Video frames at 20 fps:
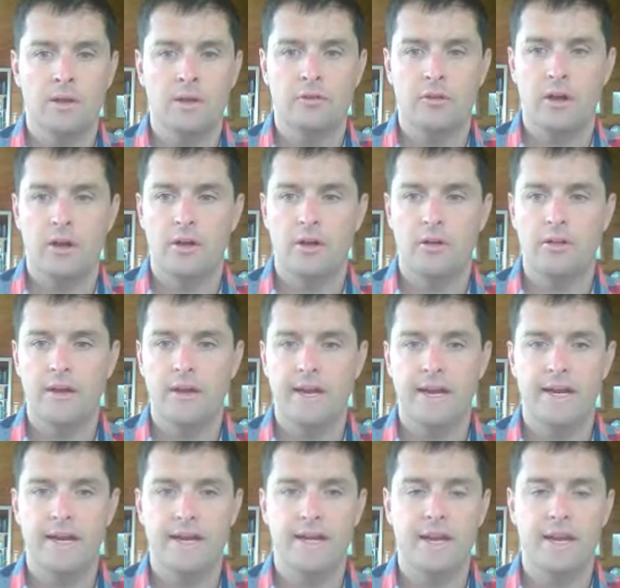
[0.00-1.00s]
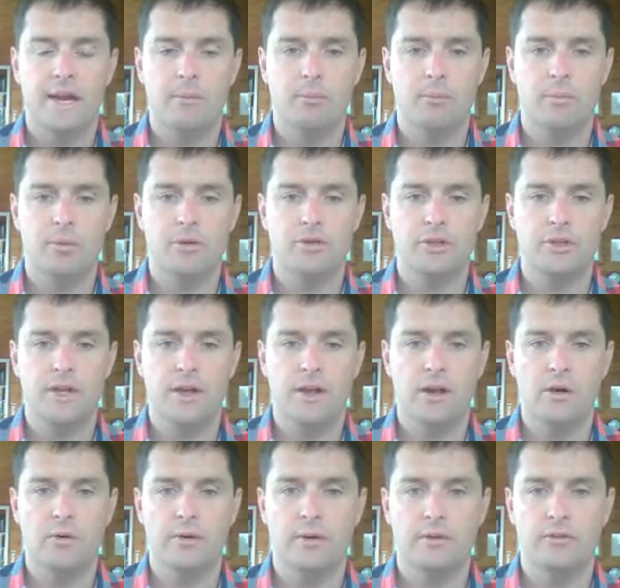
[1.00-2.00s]
So the net income per
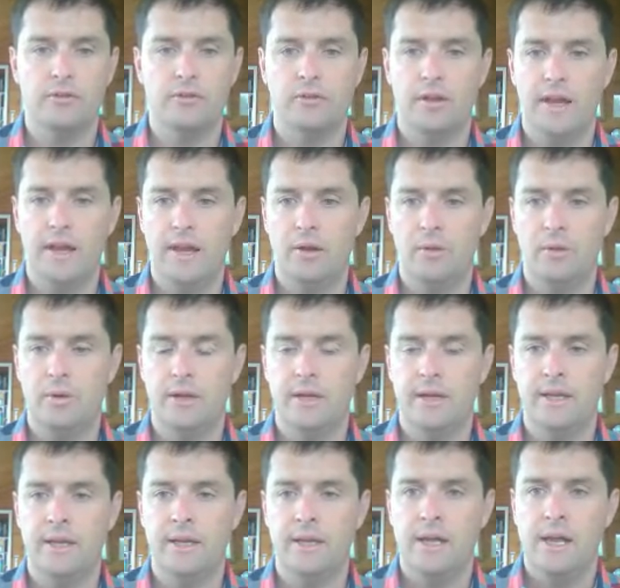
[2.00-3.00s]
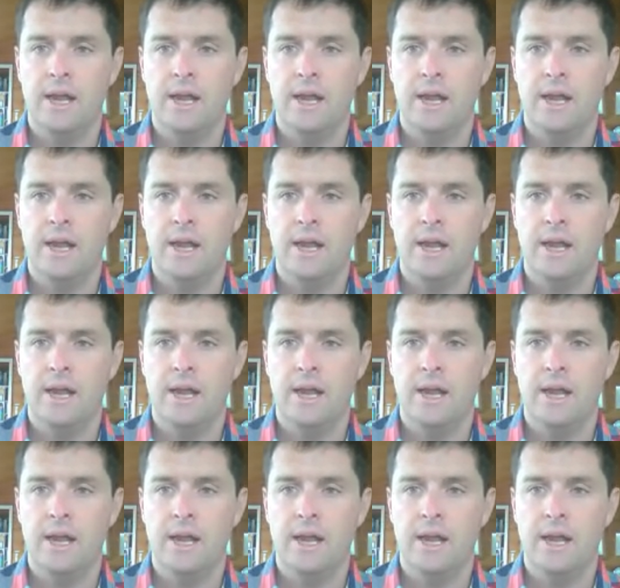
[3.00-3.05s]
shareholders' equity